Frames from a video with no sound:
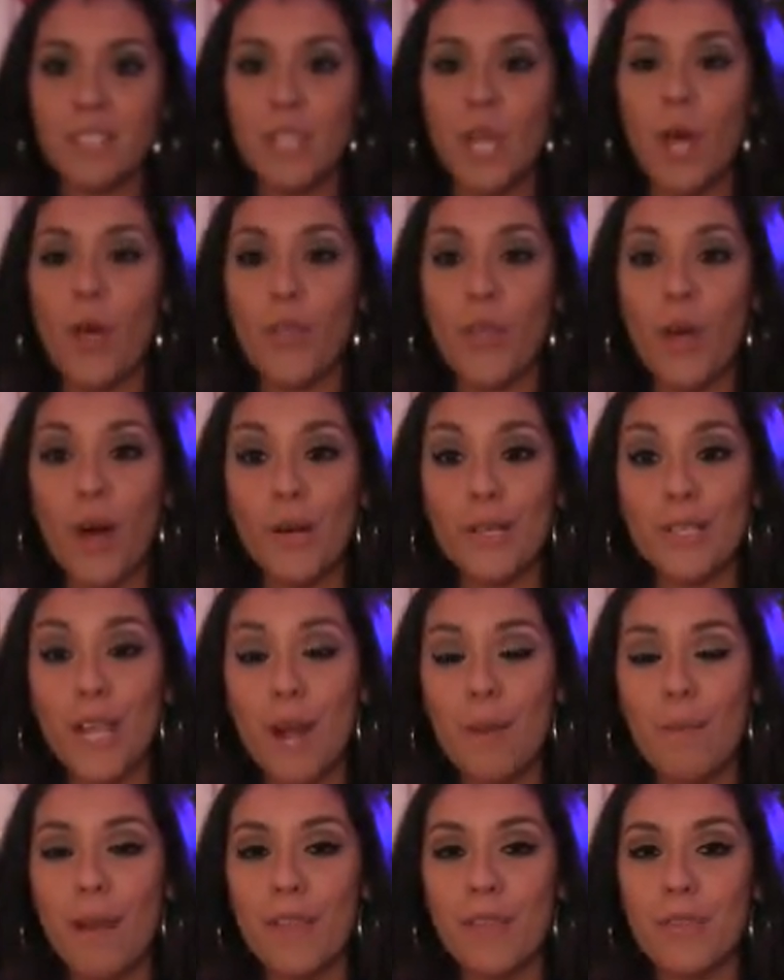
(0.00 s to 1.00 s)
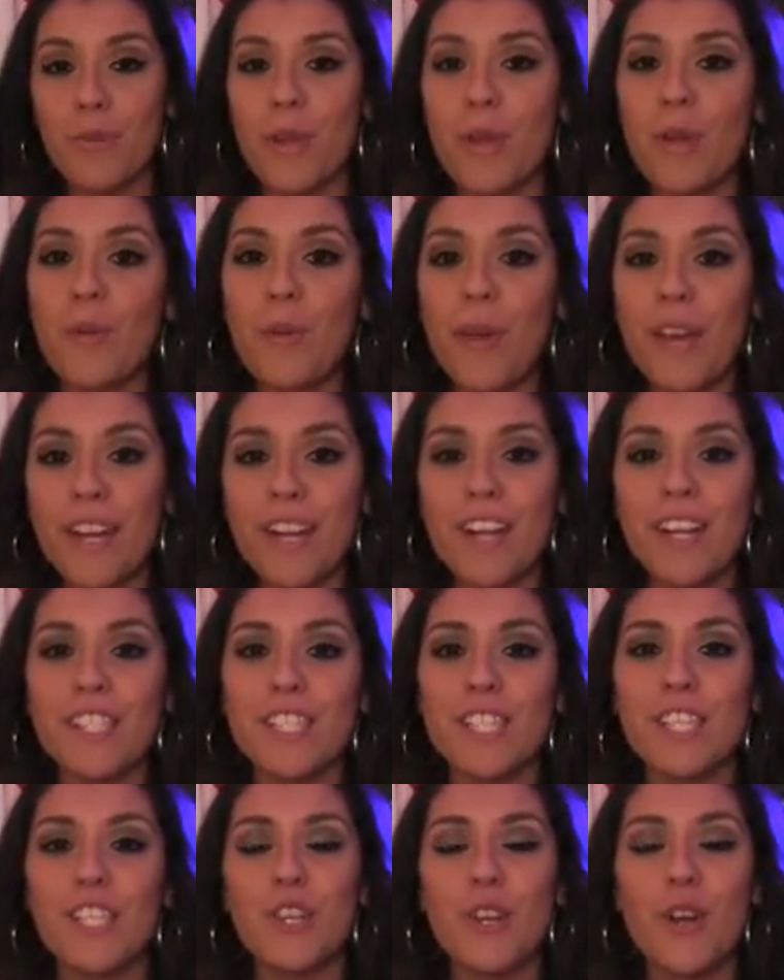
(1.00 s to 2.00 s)
So those are my three
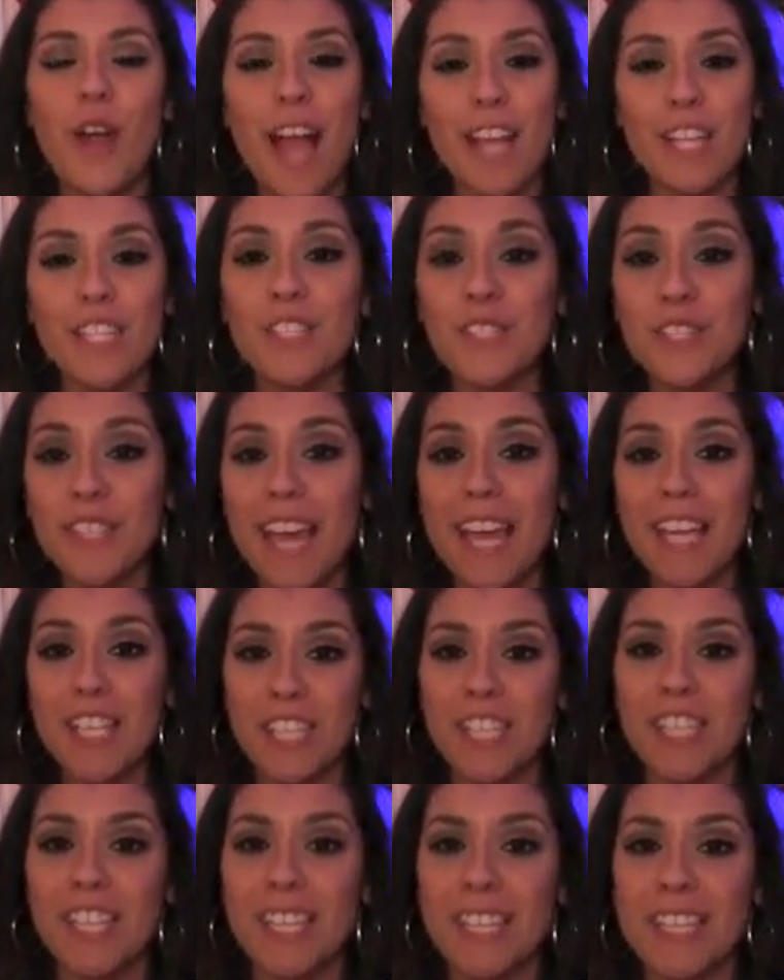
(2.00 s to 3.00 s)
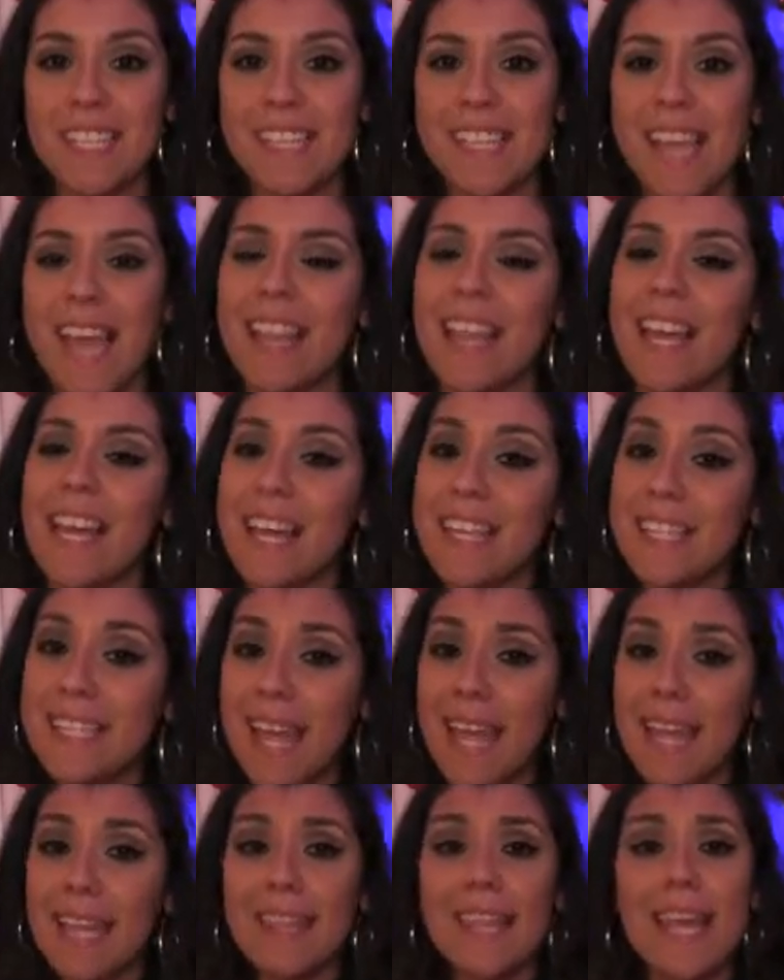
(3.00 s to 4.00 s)
winners, congratulations. And like I
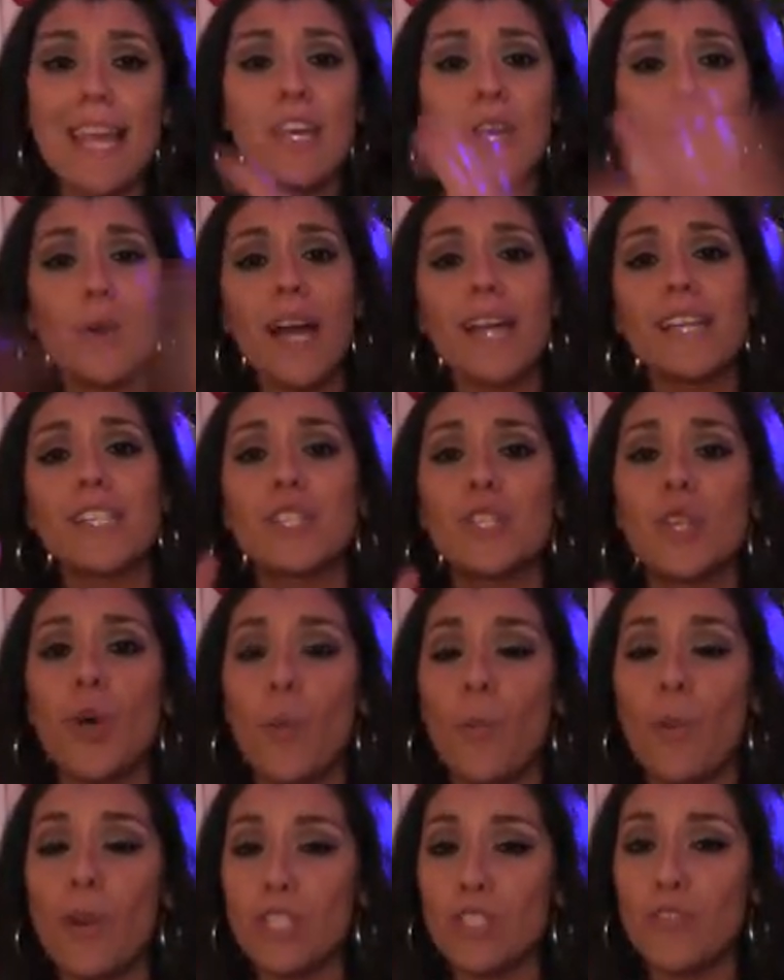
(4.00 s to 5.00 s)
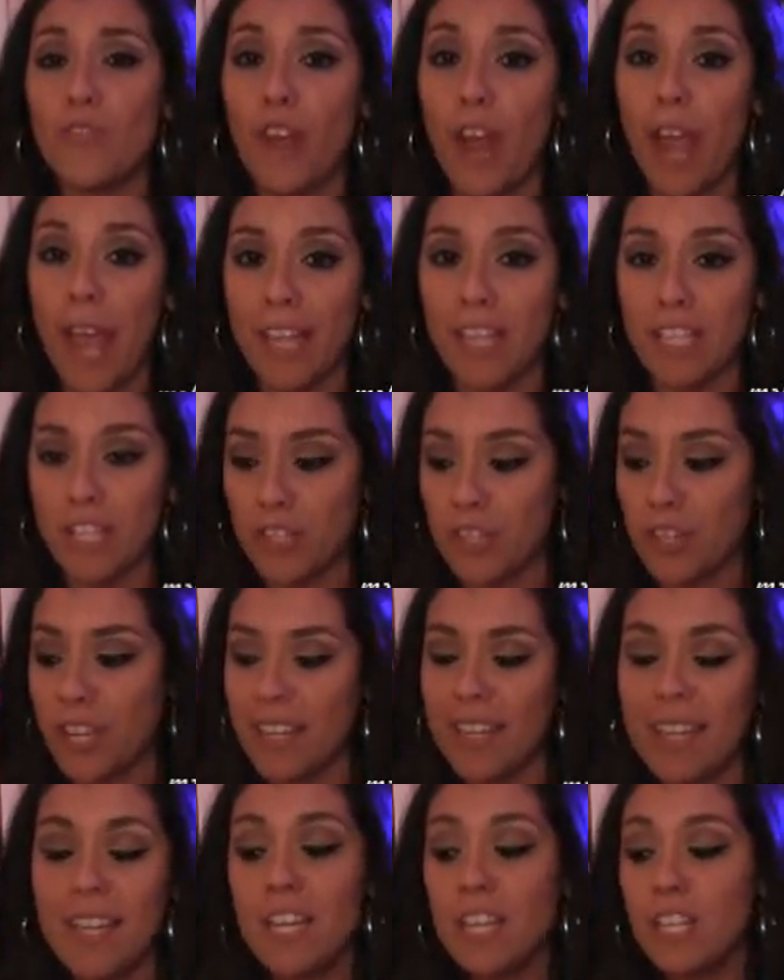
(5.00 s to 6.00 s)
said, thank you guys so much for
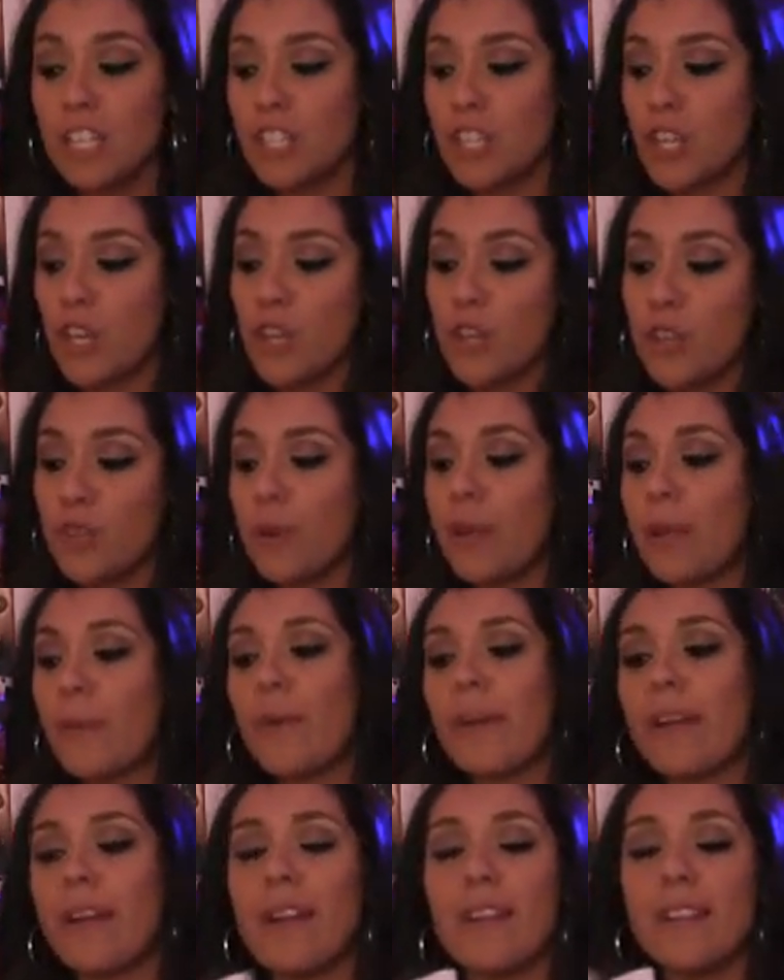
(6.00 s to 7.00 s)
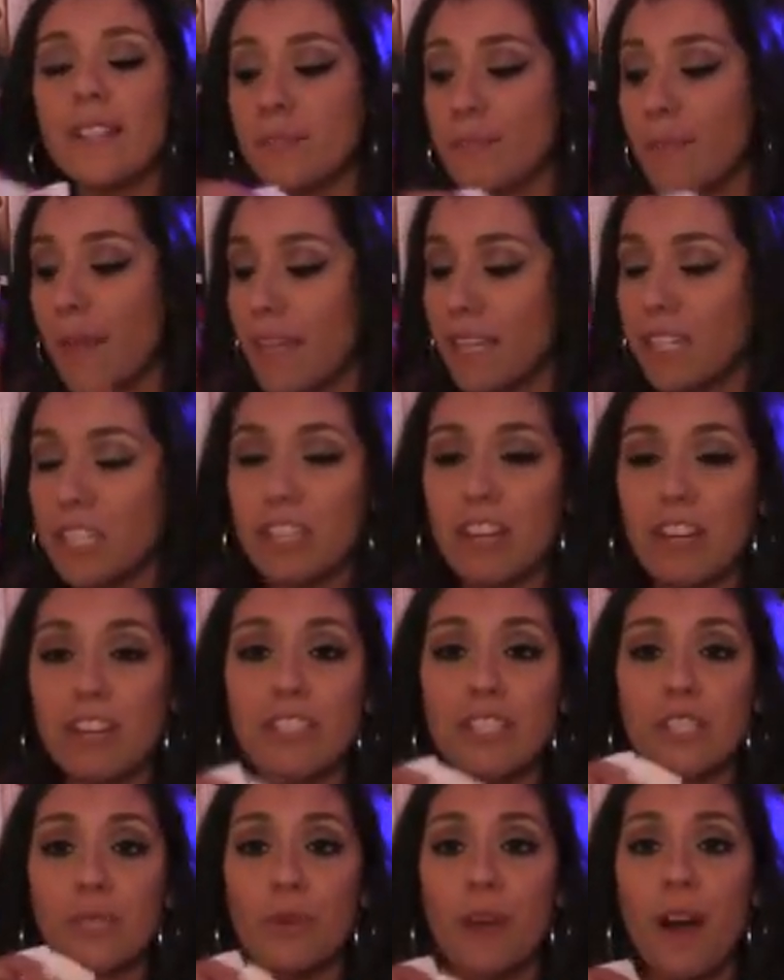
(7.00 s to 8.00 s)
entering. So you three winners, make
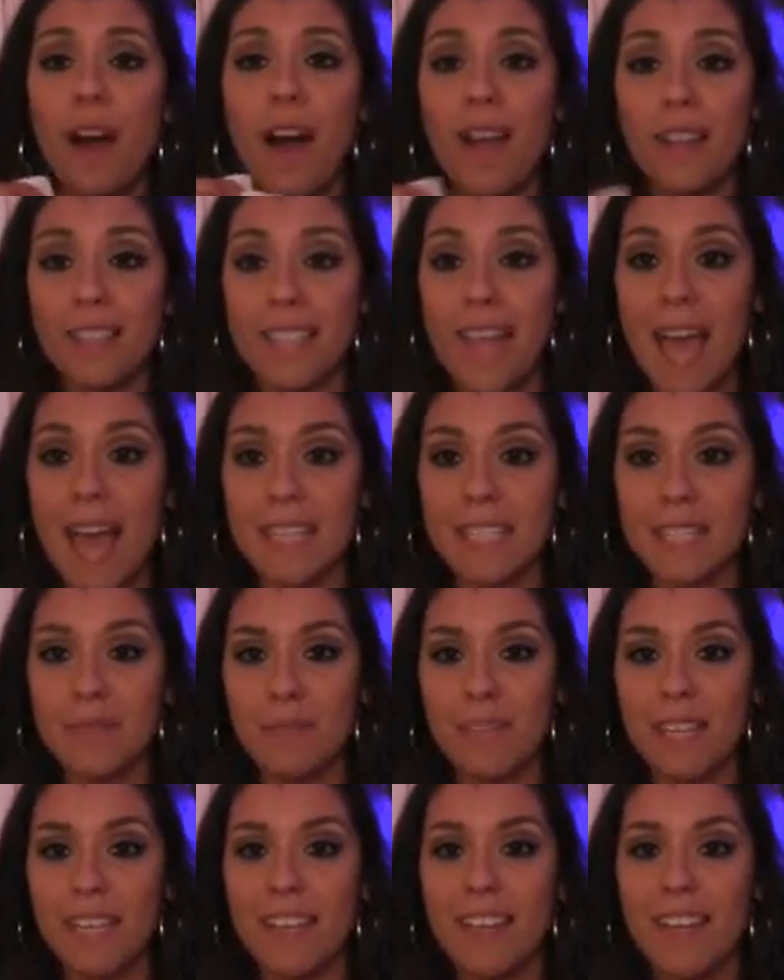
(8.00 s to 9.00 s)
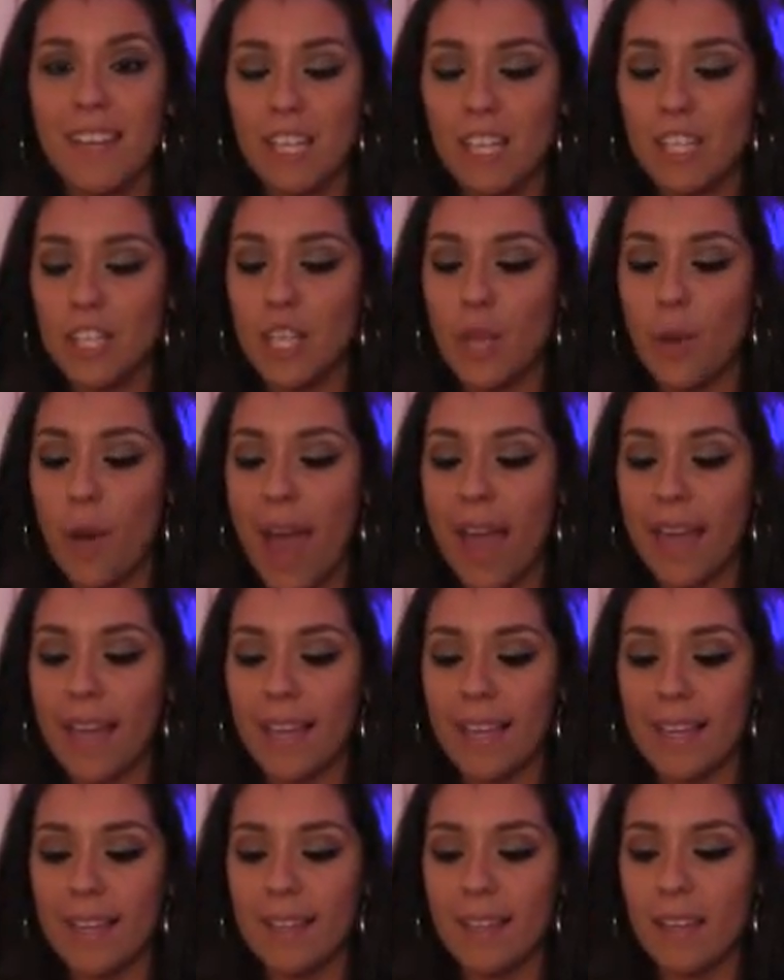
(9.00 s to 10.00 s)
sure to contact me so I
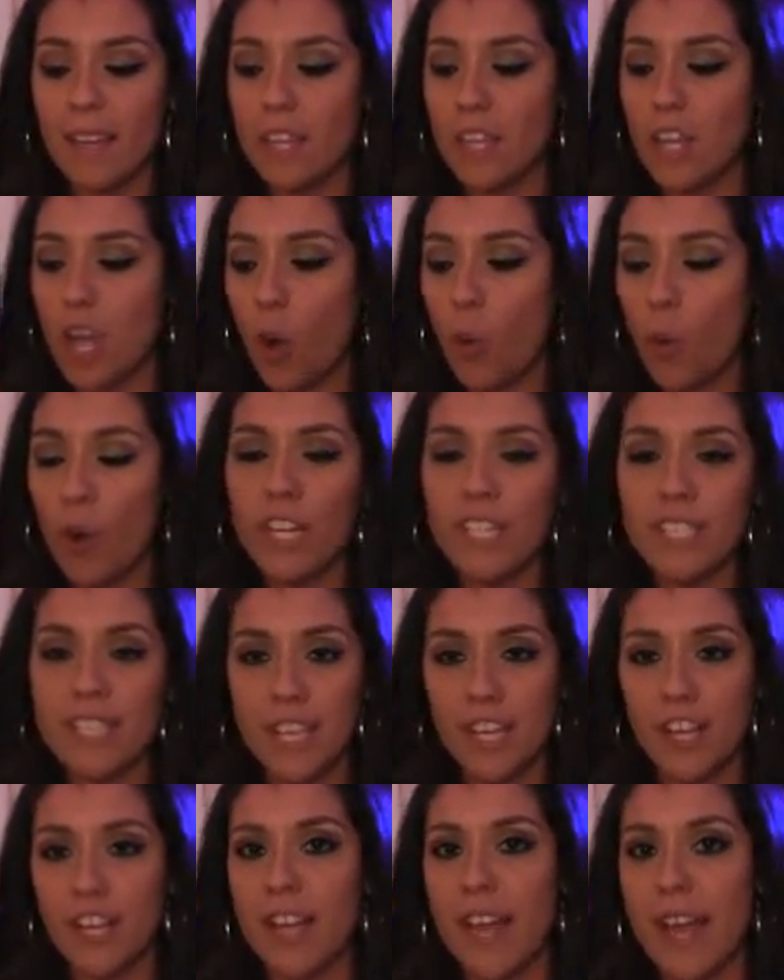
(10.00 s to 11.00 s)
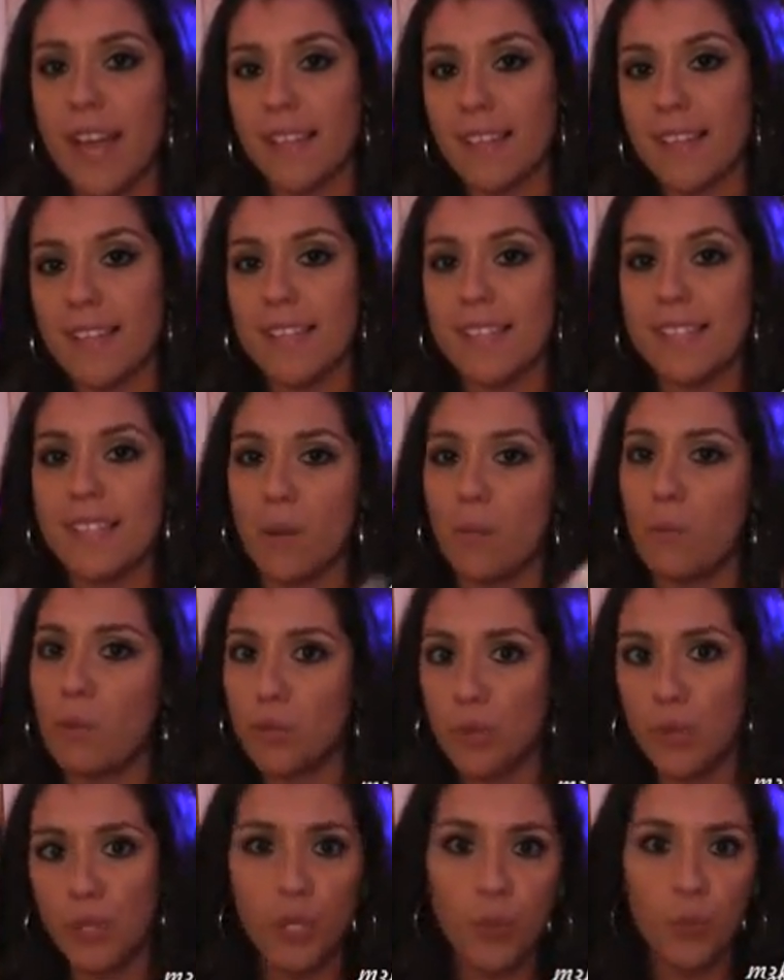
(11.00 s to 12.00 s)
can know where to send your necklace and
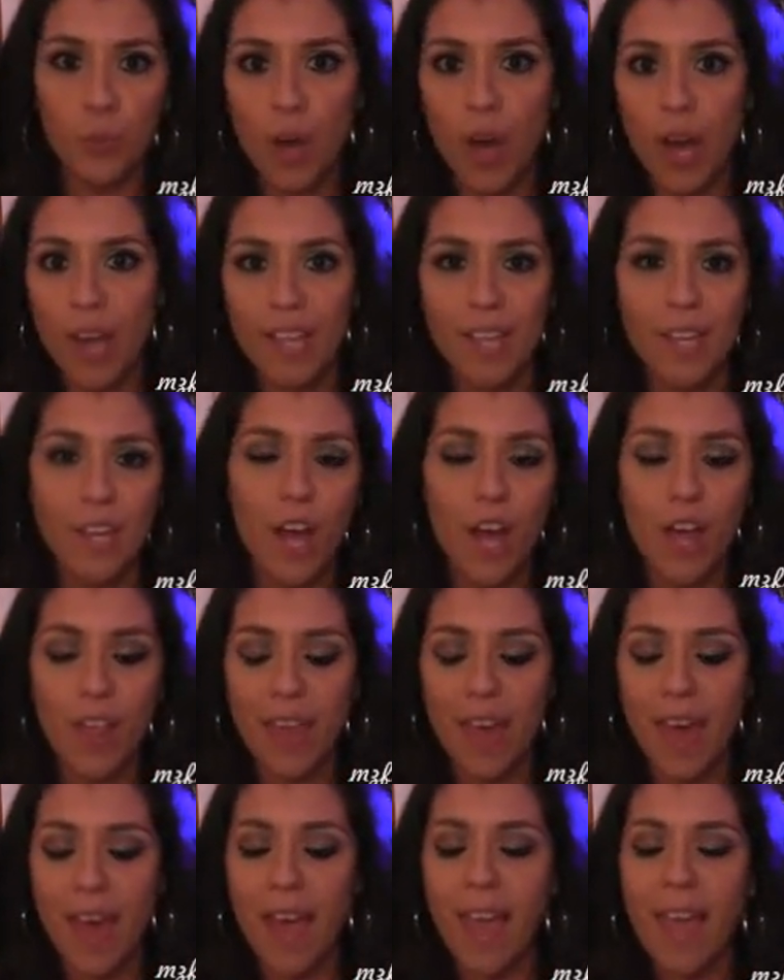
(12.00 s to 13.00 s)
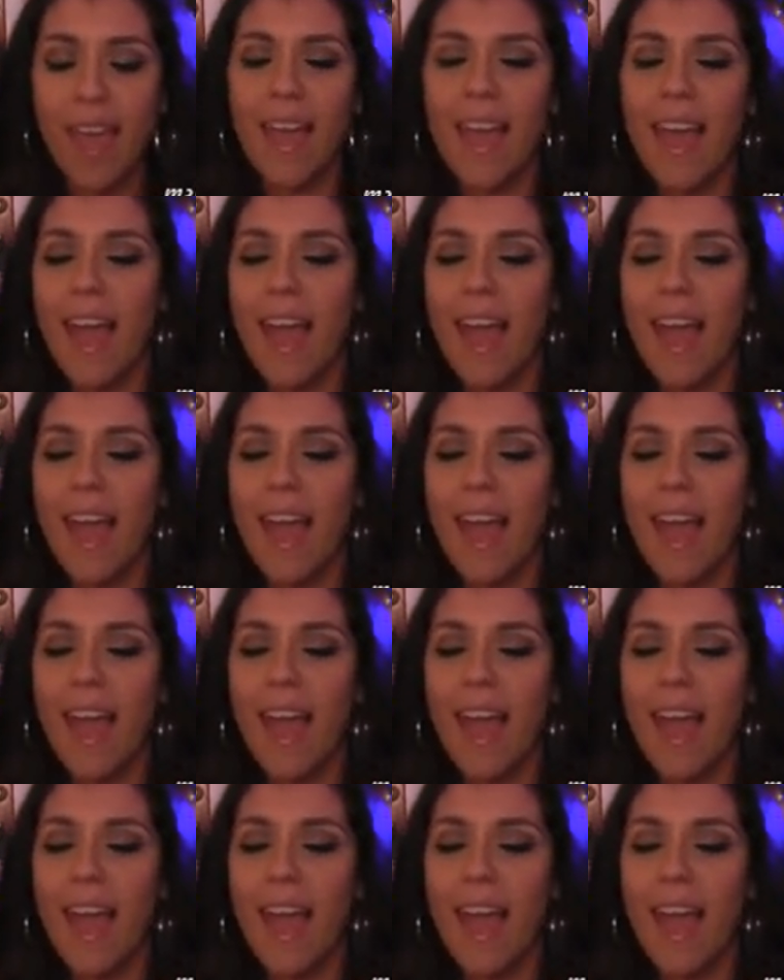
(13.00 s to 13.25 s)
which one you want and all that.